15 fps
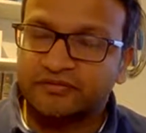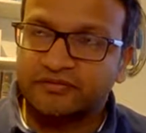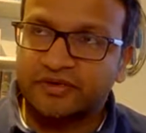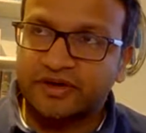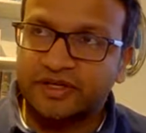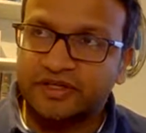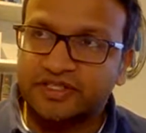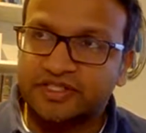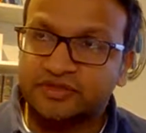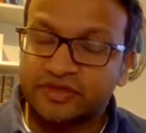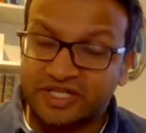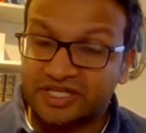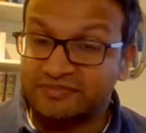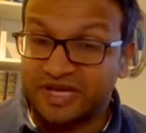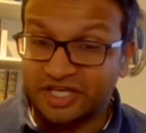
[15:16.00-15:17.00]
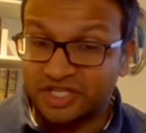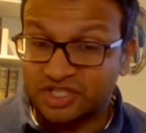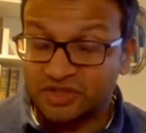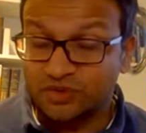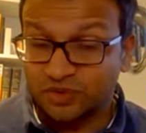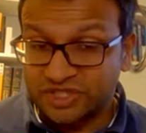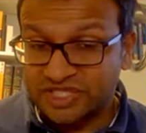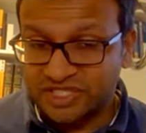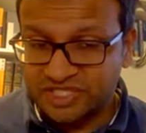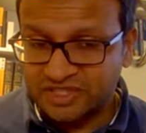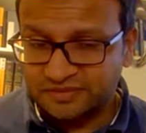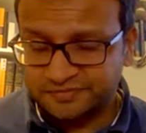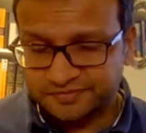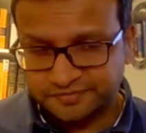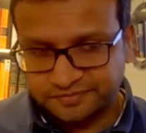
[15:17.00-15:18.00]
very strictly managed and
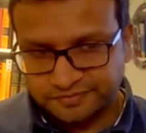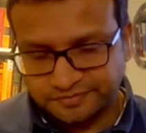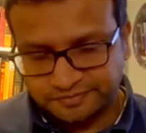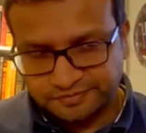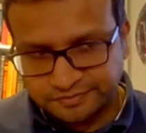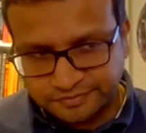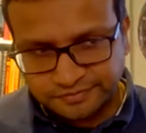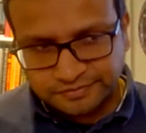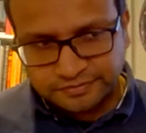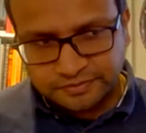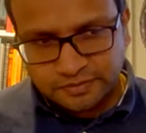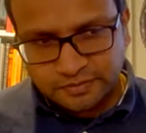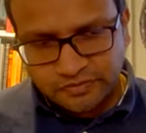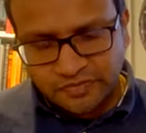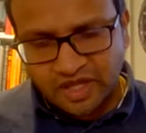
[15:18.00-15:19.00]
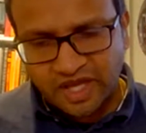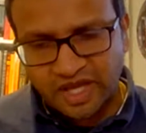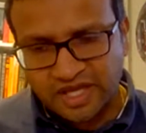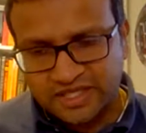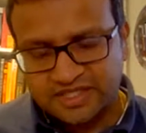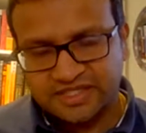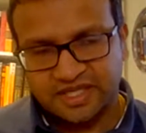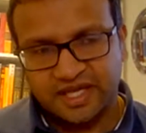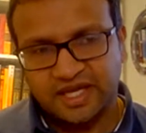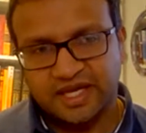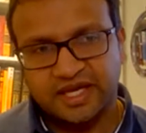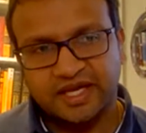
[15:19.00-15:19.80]
audited, and